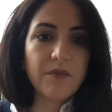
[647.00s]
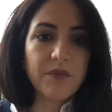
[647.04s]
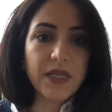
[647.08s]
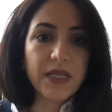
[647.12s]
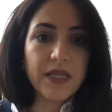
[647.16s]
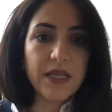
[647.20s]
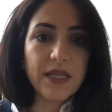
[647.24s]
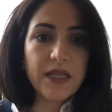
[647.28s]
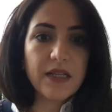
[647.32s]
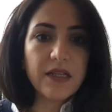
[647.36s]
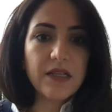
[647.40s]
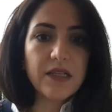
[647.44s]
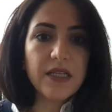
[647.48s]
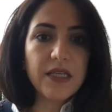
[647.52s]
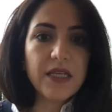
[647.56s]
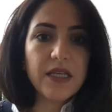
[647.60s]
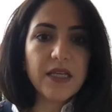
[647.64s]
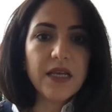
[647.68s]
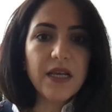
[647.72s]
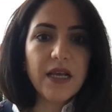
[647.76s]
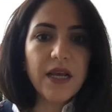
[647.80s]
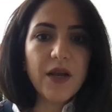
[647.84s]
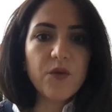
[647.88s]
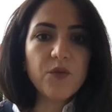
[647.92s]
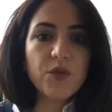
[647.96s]
in
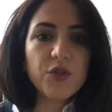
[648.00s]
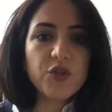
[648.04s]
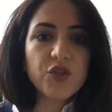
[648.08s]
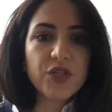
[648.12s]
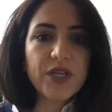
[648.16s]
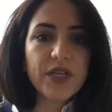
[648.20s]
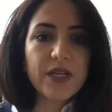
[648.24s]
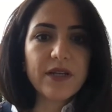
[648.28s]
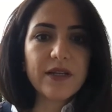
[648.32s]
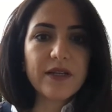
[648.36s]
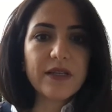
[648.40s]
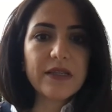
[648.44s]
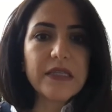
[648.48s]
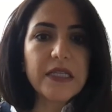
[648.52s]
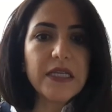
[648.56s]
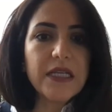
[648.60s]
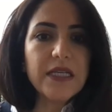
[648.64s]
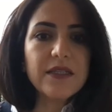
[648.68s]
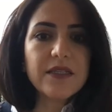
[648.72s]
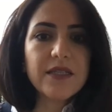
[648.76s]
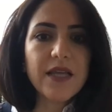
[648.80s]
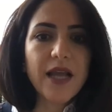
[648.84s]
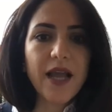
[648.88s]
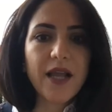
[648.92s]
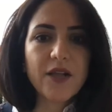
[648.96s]
Italy, which can
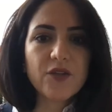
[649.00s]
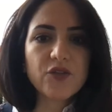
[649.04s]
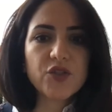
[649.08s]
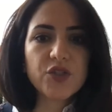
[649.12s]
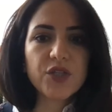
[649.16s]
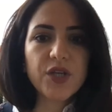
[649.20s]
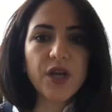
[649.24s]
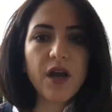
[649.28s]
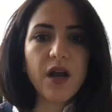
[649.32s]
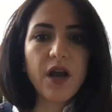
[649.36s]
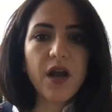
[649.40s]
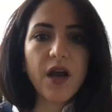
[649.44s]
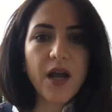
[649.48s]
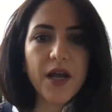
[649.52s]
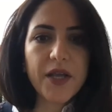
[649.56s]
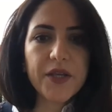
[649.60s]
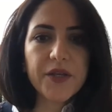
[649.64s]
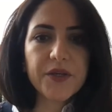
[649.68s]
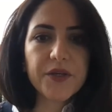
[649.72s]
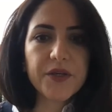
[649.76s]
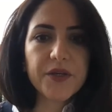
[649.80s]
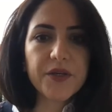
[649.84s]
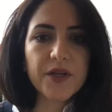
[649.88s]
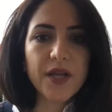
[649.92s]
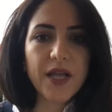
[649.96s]
lead to actually a
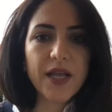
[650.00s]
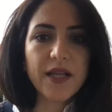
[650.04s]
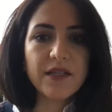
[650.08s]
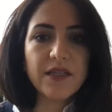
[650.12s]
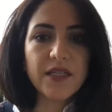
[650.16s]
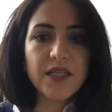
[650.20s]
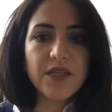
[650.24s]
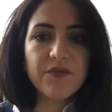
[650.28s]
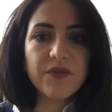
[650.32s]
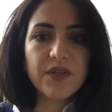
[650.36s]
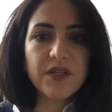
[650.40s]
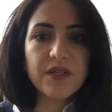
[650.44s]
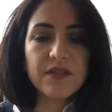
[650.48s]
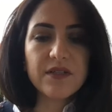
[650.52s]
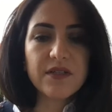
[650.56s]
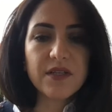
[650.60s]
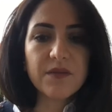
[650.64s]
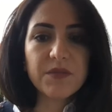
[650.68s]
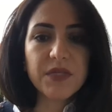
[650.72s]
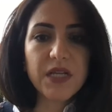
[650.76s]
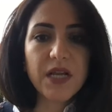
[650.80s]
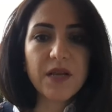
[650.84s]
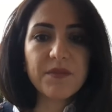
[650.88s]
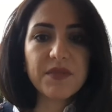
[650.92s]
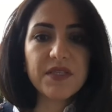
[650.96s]
higher and even
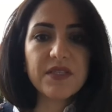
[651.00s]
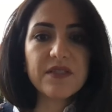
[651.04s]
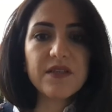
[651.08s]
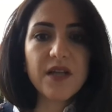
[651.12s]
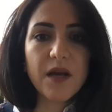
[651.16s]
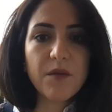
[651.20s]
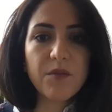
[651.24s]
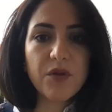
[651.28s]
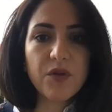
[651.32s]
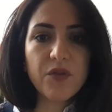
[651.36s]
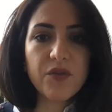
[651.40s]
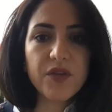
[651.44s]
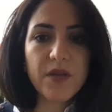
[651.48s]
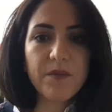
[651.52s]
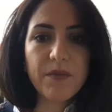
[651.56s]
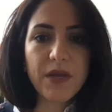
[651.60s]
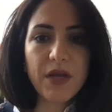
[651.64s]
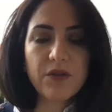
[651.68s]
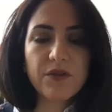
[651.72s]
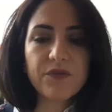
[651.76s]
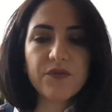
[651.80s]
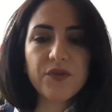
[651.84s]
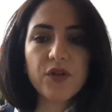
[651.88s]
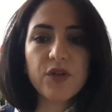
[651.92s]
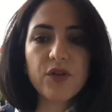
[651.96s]
sometimes double the
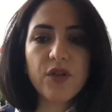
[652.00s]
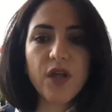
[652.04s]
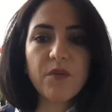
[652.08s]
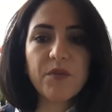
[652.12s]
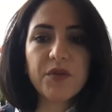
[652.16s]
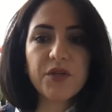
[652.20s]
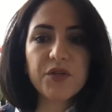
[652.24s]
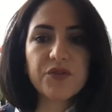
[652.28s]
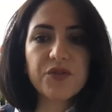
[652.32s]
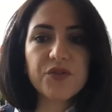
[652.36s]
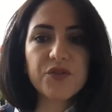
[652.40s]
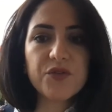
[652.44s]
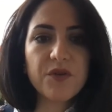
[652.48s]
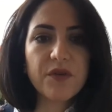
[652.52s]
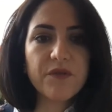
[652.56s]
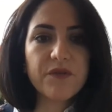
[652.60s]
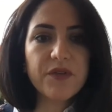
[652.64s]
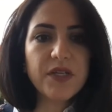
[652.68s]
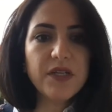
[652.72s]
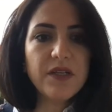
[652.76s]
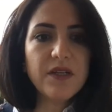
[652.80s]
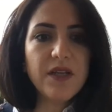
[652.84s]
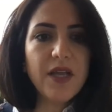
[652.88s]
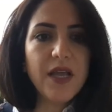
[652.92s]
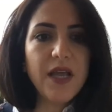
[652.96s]
amount of kilometers
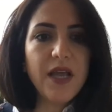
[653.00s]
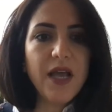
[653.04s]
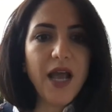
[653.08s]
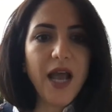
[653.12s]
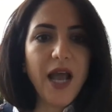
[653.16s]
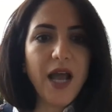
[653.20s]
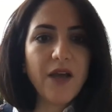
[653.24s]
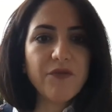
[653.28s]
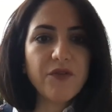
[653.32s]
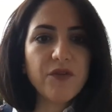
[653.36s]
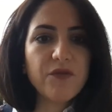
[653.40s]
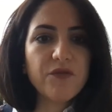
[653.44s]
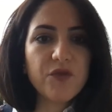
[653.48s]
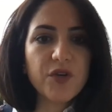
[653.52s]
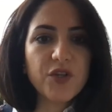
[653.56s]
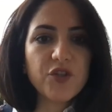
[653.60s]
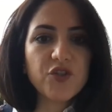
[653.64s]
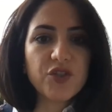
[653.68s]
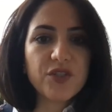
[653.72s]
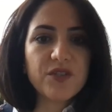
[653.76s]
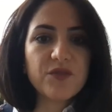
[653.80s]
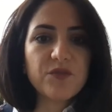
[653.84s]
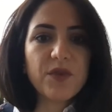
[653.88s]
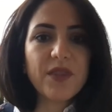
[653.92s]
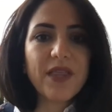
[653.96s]
driven, half of
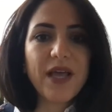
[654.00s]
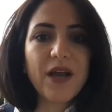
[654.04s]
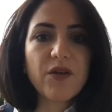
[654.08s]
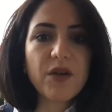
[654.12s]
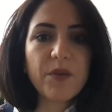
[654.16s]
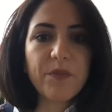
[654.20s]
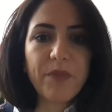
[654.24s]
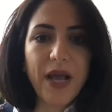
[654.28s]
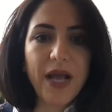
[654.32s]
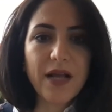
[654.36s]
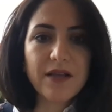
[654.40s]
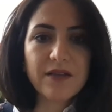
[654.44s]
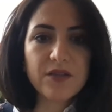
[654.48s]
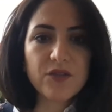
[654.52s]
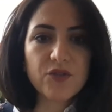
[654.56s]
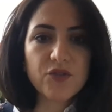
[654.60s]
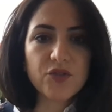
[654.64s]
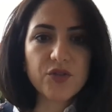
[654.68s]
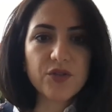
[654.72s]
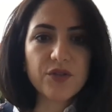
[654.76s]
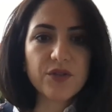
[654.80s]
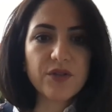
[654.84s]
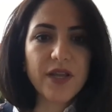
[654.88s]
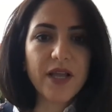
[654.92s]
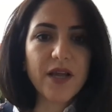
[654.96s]
which is without a
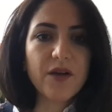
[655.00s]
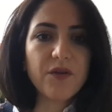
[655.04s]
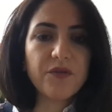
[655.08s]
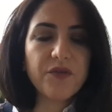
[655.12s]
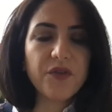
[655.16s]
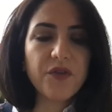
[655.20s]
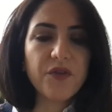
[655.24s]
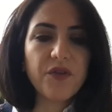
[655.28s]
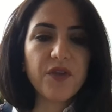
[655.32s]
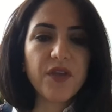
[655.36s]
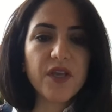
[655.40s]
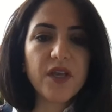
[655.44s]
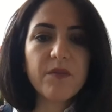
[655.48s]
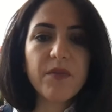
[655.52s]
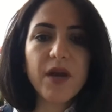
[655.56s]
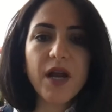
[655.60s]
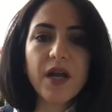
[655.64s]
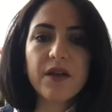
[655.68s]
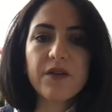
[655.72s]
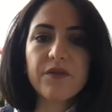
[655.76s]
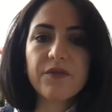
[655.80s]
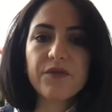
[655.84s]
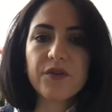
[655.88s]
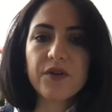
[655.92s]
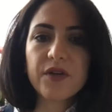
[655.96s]
passenger. Now, if you think
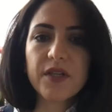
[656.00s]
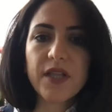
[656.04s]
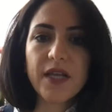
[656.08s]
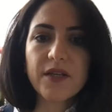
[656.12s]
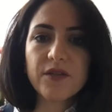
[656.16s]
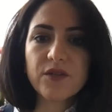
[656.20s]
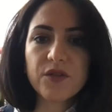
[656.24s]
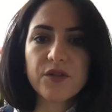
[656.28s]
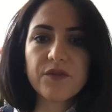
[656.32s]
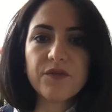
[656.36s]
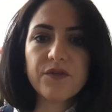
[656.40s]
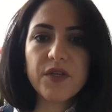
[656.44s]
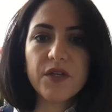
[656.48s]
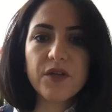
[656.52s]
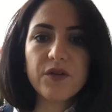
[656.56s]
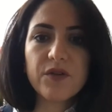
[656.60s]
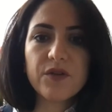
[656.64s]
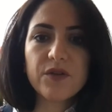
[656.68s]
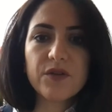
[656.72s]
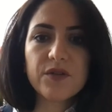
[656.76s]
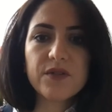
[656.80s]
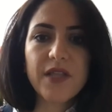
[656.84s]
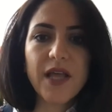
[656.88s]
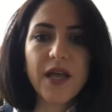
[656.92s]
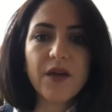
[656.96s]
about it for electric
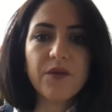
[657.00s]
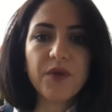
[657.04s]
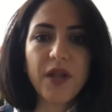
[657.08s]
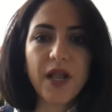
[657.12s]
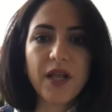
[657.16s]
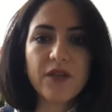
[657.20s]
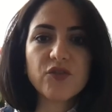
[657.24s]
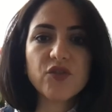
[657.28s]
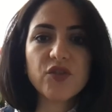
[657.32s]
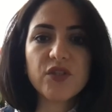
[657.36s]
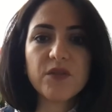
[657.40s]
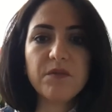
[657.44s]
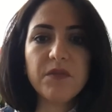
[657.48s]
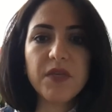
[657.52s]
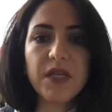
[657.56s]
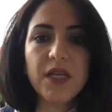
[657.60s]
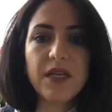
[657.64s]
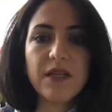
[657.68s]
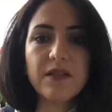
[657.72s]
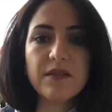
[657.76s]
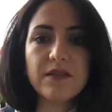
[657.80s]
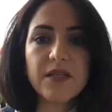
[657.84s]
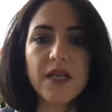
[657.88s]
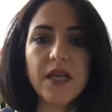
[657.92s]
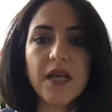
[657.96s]
vehicles, that actually
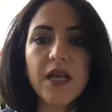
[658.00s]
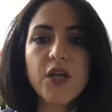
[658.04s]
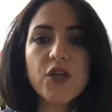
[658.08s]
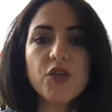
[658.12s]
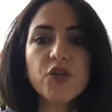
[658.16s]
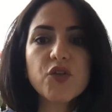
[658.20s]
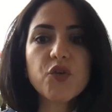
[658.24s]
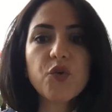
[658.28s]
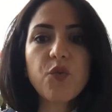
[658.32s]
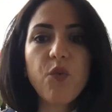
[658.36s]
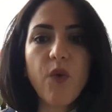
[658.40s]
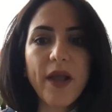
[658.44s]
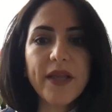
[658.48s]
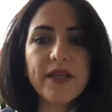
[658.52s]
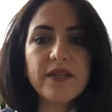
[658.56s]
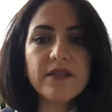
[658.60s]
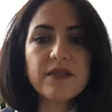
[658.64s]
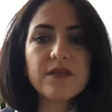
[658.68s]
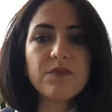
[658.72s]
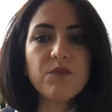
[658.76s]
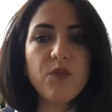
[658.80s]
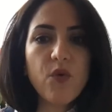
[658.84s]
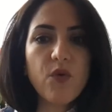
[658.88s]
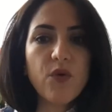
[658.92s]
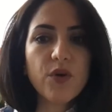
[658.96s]
means
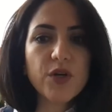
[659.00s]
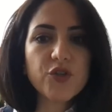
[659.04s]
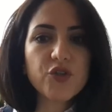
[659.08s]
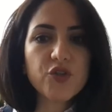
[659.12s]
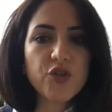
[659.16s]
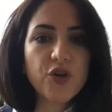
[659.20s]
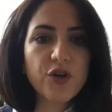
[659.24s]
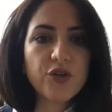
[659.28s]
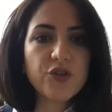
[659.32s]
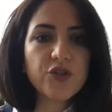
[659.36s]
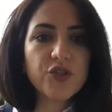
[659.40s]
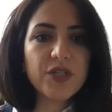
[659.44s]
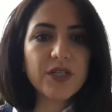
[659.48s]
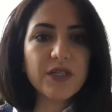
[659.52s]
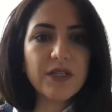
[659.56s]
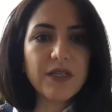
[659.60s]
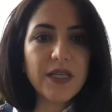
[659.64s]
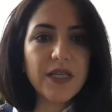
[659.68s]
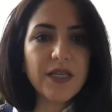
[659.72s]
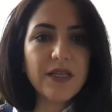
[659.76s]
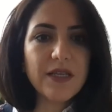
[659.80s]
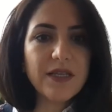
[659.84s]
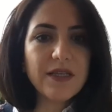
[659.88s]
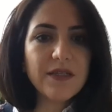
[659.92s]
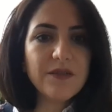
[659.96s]
twice more charging
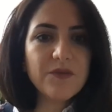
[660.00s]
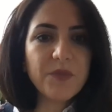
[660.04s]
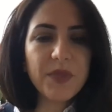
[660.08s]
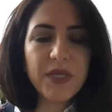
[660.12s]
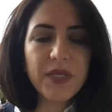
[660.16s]
needed